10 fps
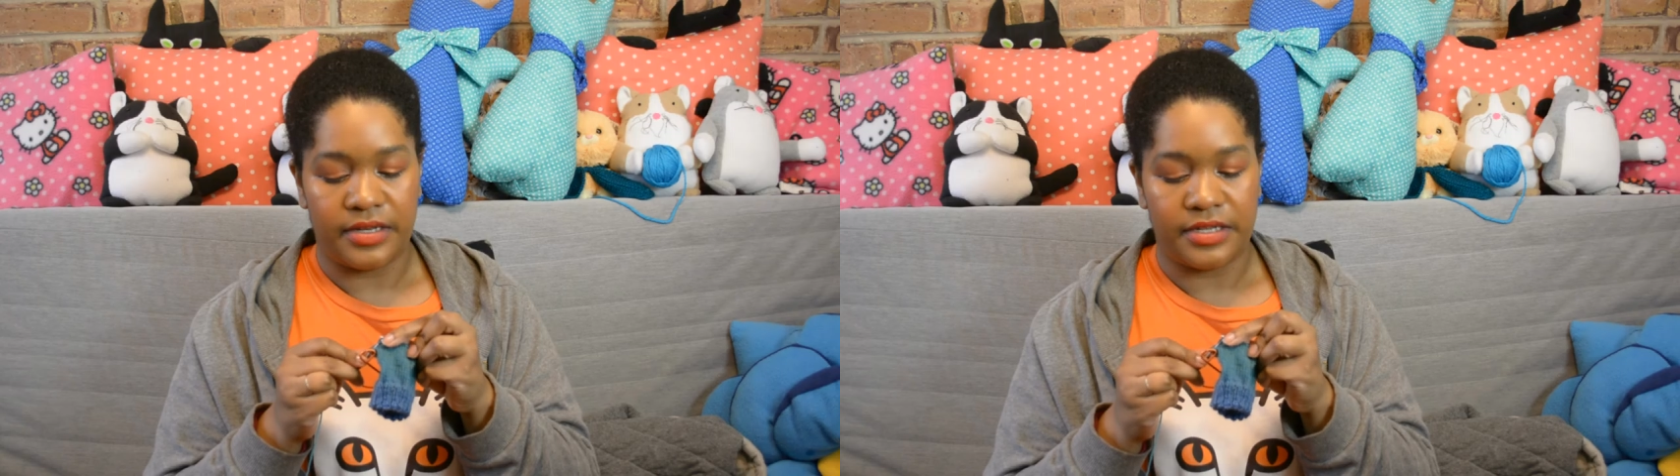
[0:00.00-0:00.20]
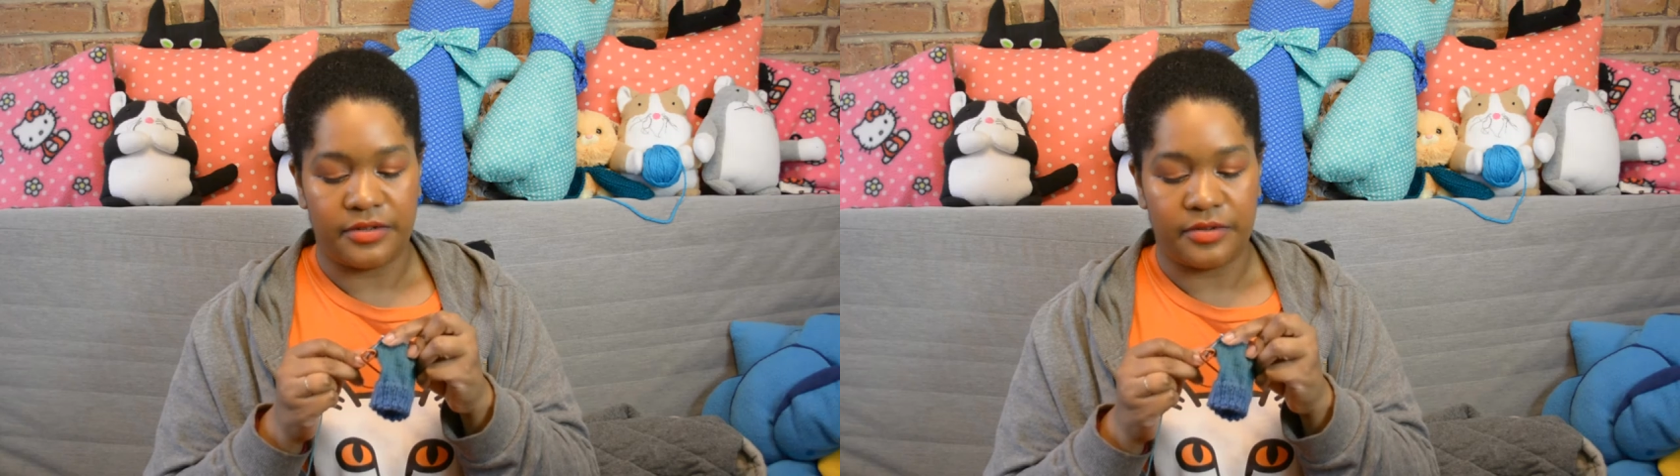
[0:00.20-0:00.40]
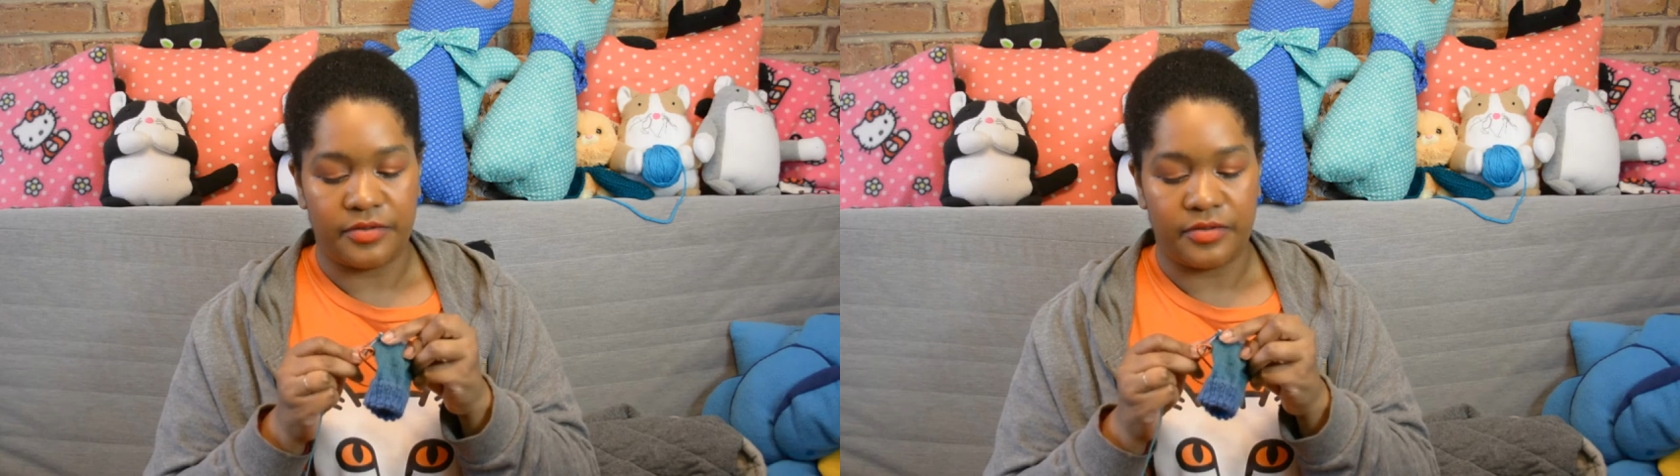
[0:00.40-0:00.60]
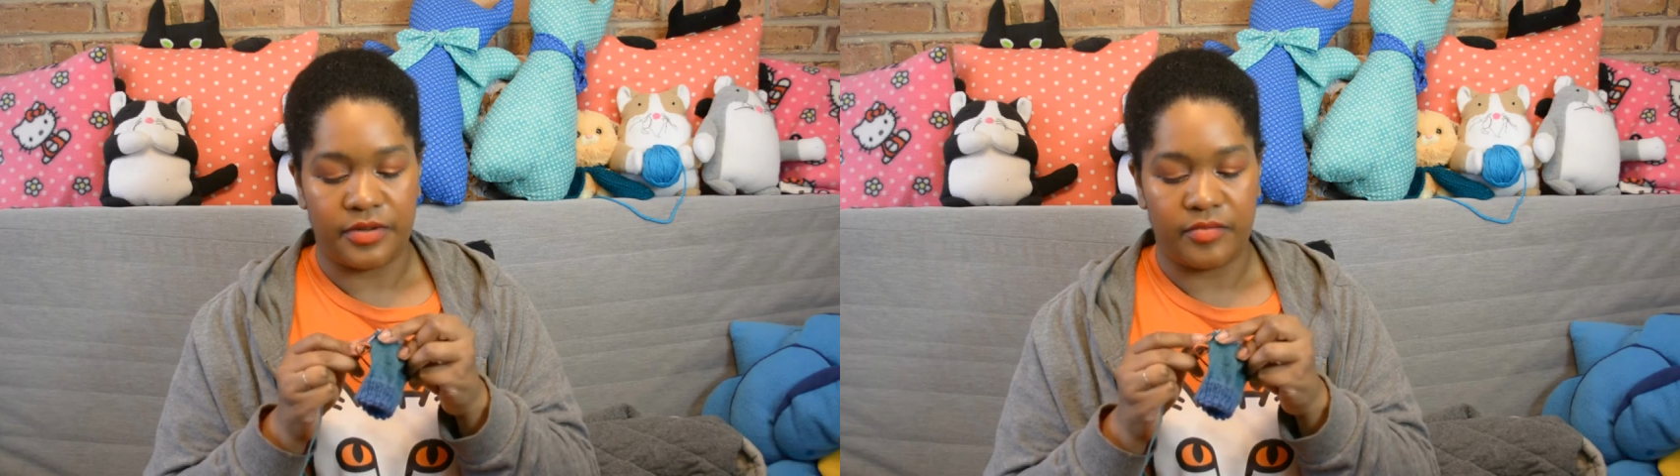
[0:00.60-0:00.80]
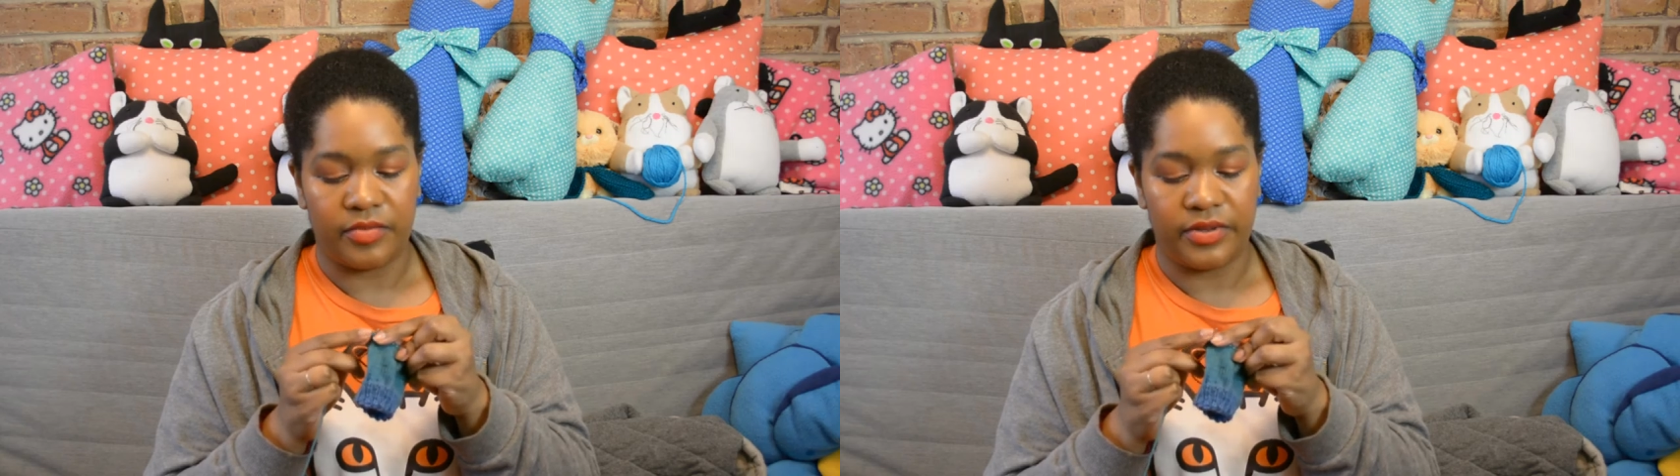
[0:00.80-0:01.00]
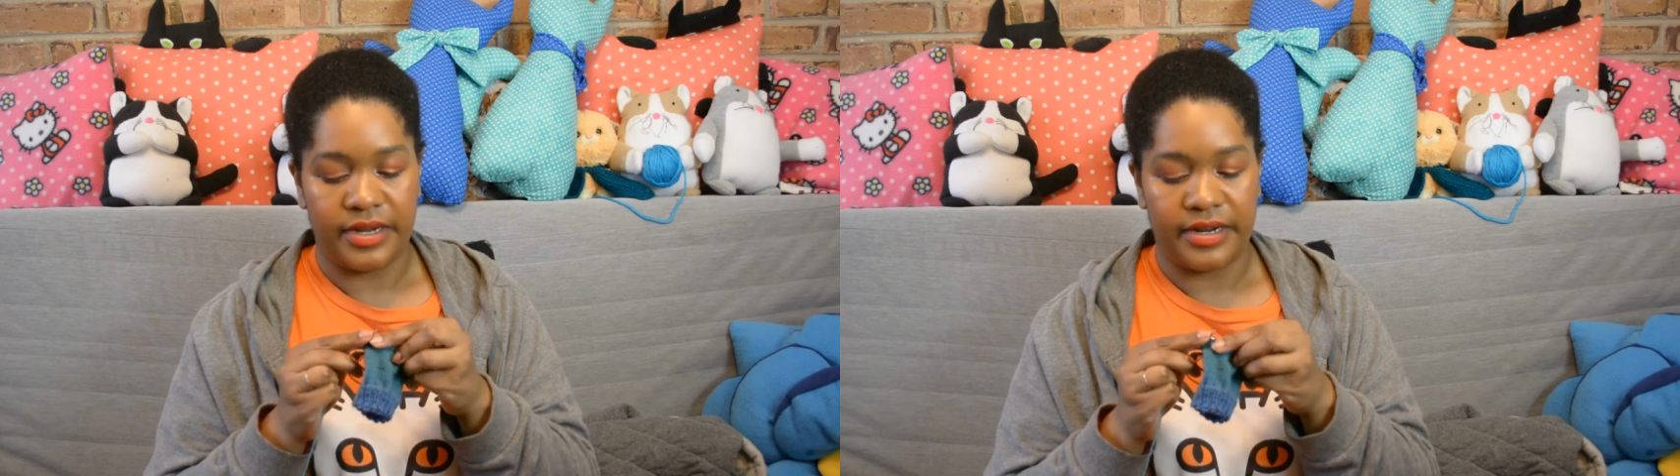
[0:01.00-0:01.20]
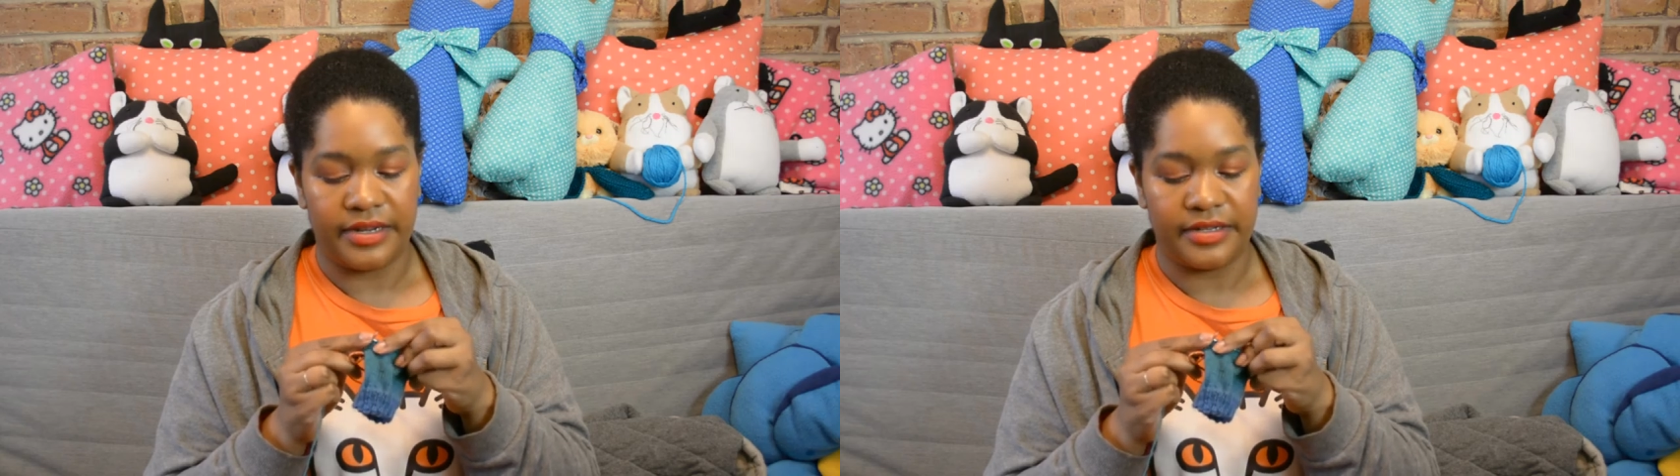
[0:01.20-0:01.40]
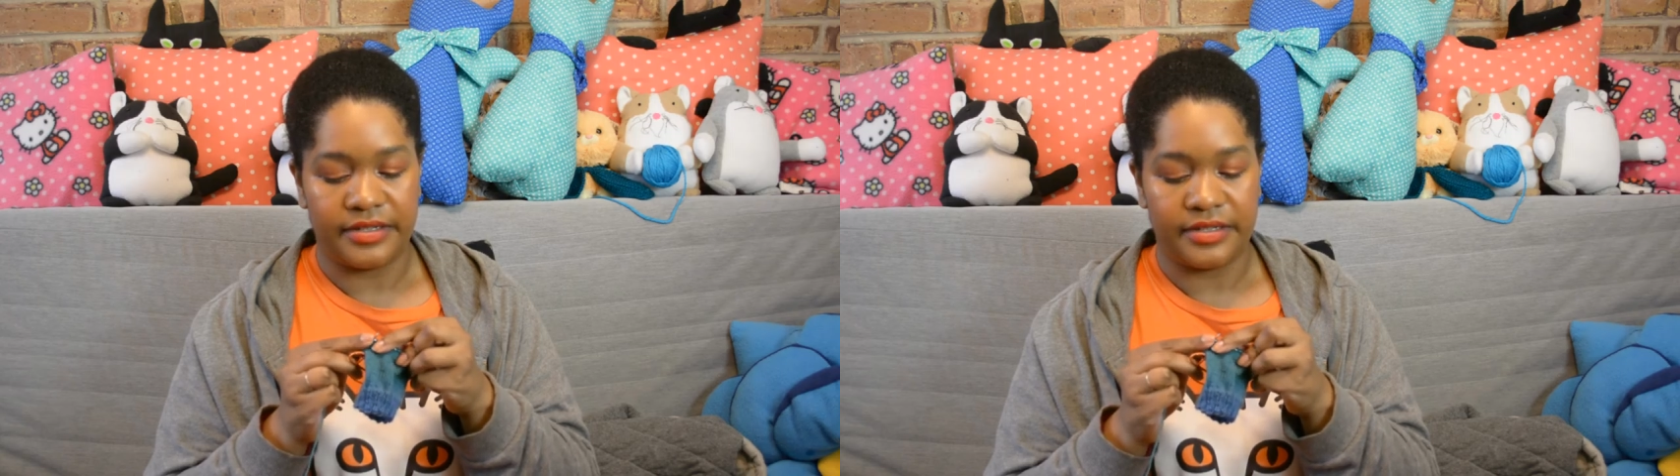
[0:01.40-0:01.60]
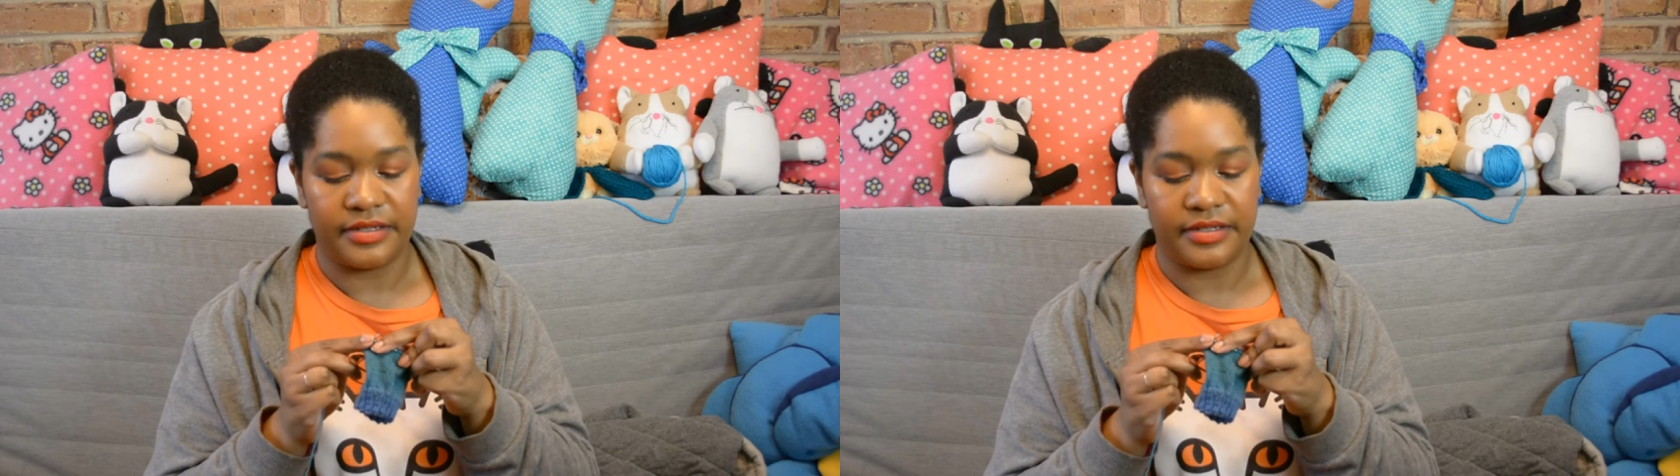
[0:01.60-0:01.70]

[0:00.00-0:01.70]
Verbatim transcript: to complete it.